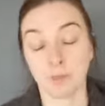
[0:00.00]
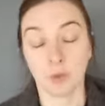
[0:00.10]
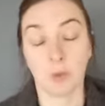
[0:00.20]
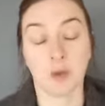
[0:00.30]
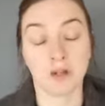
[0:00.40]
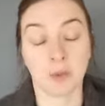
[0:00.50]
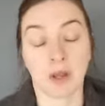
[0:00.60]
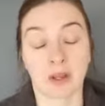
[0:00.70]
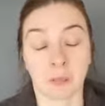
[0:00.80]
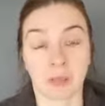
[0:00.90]
when you're
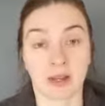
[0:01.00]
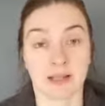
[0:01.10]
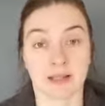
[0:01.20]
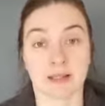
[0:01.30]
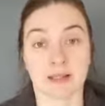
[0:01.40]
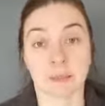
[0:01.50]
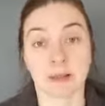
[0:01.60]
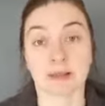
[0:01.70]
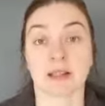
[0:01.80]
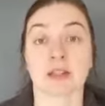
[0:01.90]
working with an existing
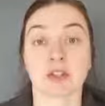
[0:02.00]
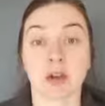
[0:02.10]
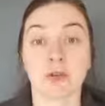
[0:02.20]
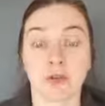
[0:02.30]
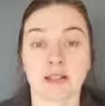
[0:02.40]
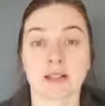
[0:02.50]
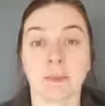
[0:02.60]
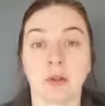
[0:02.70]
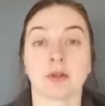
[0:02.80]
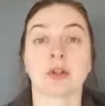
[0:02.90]
building. So for
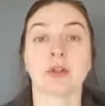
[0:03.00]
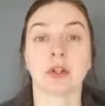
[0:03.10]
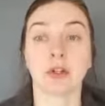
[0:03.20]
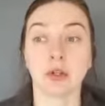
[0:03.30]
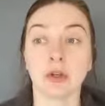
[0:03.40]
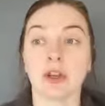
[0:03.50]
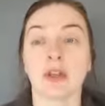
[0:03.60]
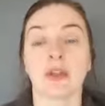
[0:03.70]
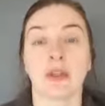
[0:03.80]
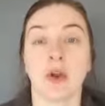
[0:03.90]
example, you can look
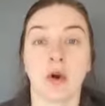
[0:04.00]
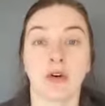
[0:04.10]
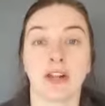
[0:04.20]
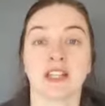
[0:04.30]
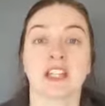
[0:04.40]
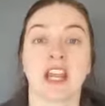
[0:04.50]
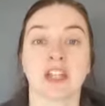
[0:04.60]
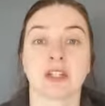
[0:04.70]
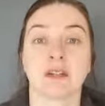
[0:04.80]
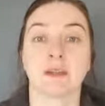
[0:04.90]
at the
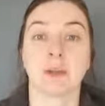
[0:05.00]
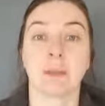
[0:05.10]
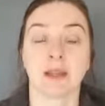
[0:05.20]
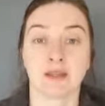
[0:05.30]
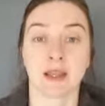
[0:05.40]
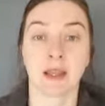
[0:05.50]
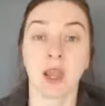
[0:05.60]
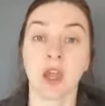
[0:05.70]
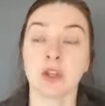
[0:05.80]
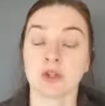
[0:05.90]
orientation of your building,
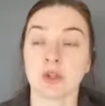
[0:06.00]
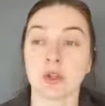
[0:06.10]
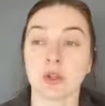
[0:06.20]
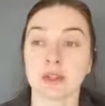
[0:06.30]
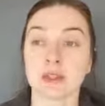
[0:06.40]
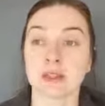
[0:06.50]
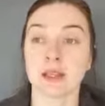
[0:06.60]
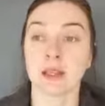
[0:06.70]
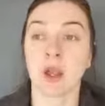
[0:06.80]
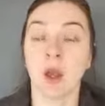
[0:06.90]
so you can
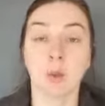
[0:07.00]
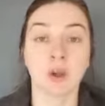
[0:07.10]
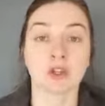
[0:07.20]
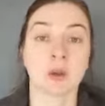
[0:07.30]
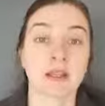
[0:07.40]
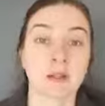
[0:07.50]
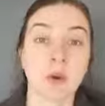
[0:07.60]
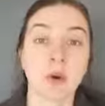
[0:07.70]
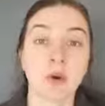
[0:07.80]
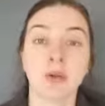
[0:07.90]
see, which way is
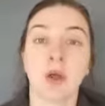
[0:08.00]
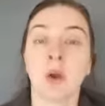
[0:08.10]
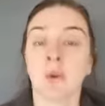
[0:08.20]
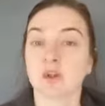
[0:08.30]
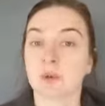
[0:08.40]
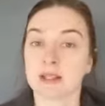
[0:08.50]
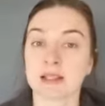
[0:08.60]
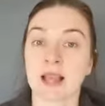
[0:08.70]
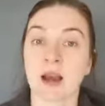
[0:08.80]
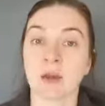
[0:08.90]
north, which way is
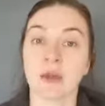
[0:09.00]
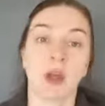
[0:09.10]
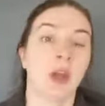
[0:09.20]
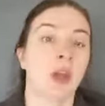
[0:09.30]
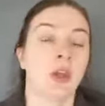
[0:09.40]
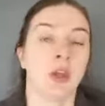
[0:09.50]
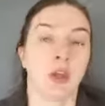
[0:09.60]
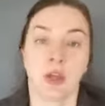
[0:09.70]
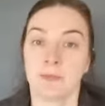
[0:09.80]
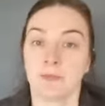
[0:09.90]
south.
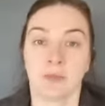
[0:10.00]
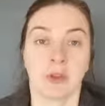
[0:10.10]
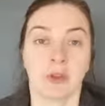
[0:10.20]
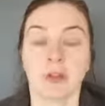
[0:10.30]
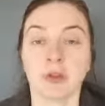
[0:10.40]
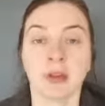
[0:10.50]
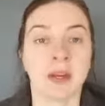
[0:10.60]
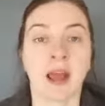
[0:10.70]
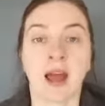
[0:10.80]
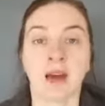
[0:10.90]
You can
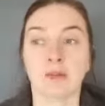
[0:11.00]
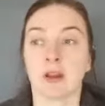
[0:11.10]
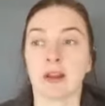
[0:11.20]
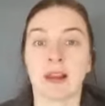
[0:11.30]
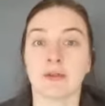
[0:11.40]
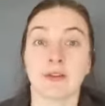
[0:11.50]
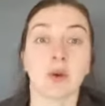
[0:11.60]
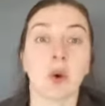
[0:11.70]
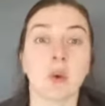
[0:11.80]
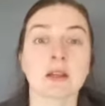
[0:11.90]
have
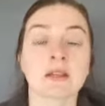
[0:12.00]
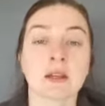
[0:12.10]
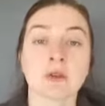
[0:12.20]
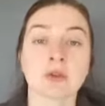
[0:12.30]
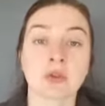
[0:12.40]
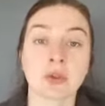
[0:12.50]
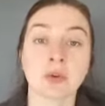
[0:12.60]
fewer windows to the